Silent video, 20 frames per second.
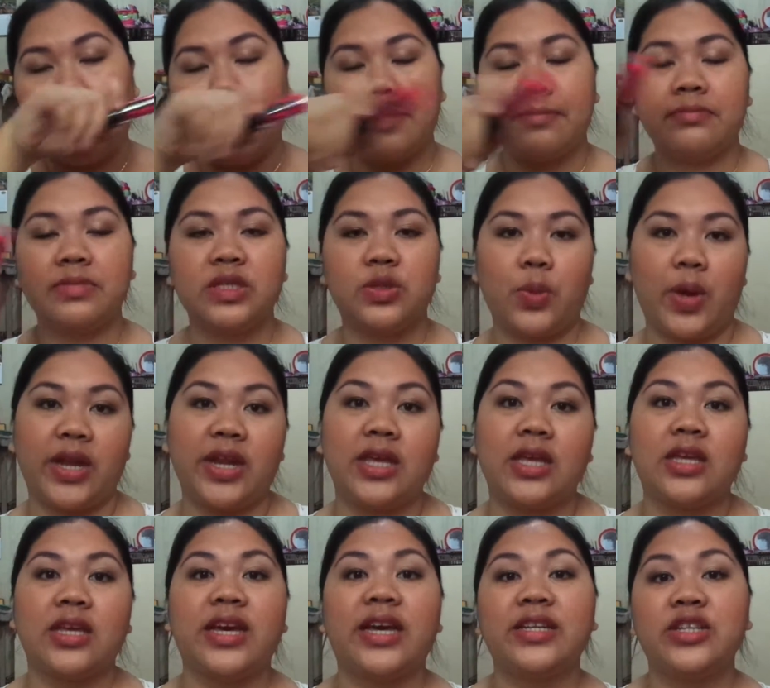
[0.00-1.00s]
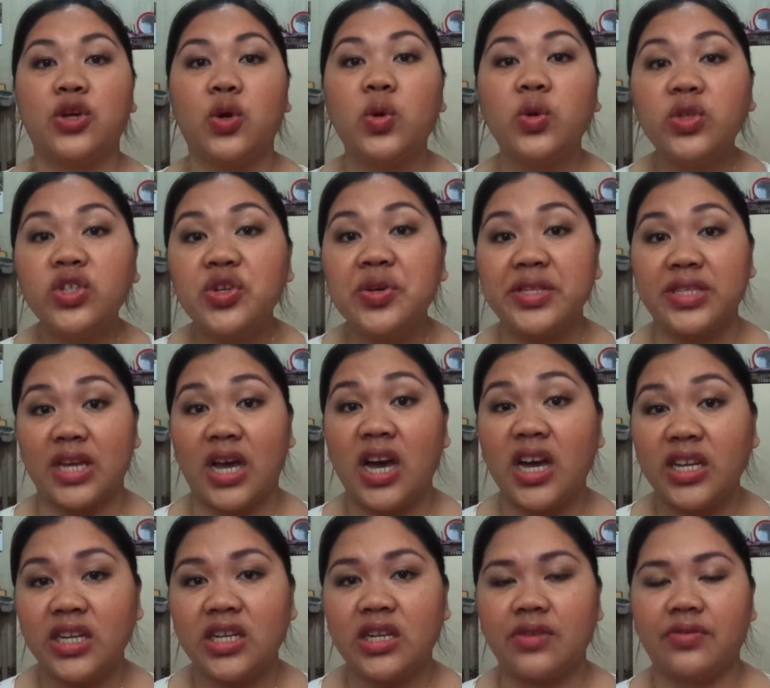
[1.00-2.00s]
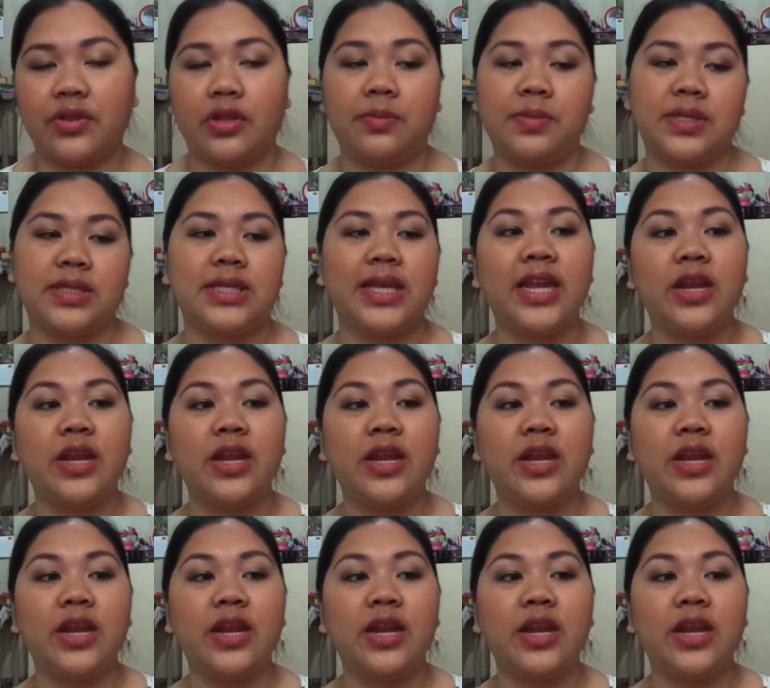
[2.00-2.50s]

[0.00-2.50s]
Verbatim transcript: I'm sweating. I told you it's hot in the Philippines.